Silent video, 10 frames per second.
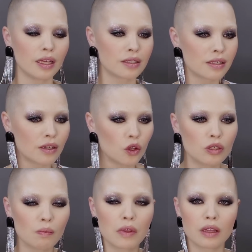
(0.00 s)
it's not
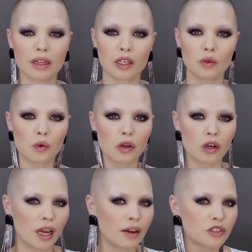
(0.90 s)
something that you're
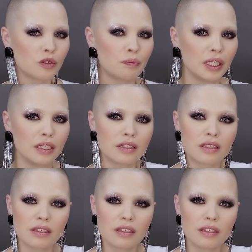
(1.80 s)
gonna have to be